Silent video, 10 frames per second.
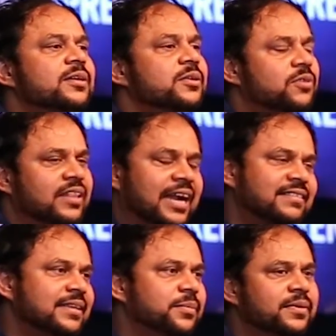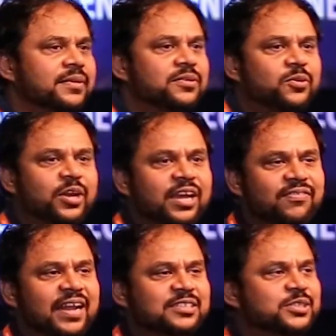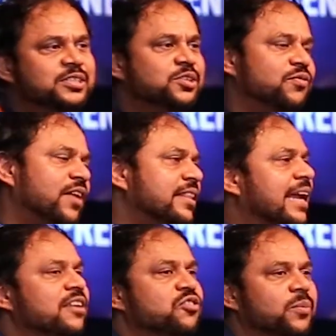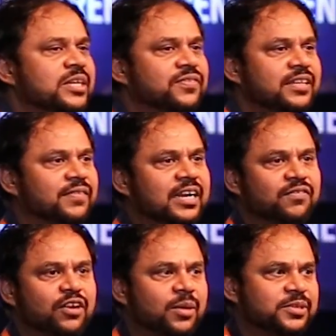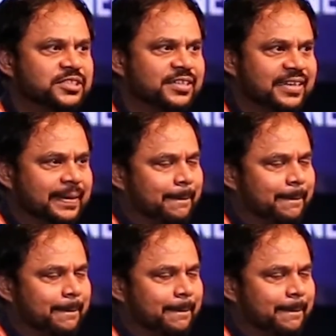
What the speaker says: So that's the story of Naturals so far. Thank you so much for the wonderful opportunity.